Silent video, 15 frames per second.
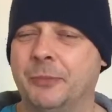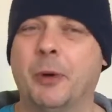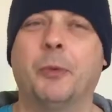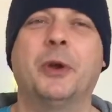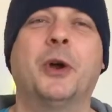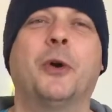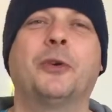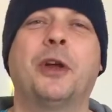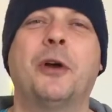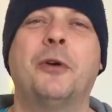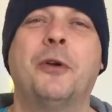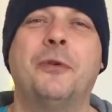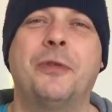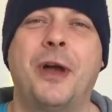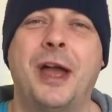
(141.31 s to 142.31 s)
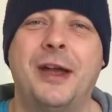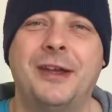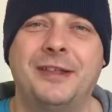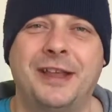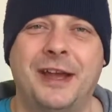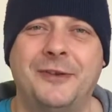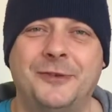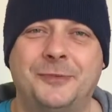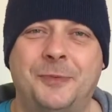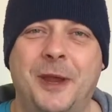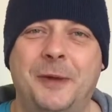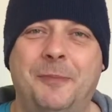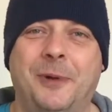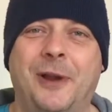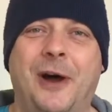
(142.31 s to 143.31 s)
But we all know who those
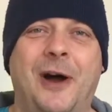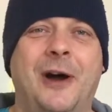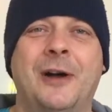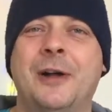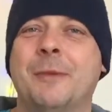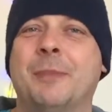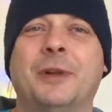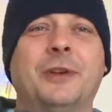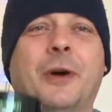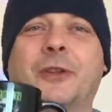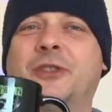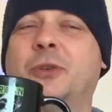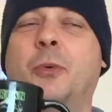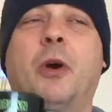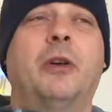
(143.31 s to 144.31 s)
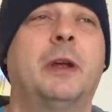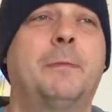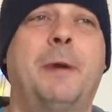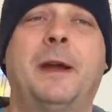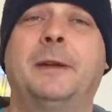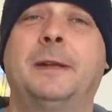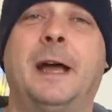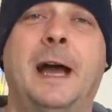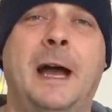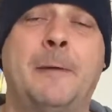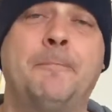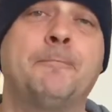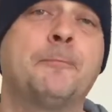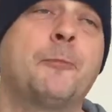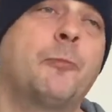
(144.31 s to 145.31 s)
people are. But not to worry about
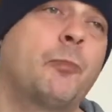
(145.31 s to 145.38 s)
that.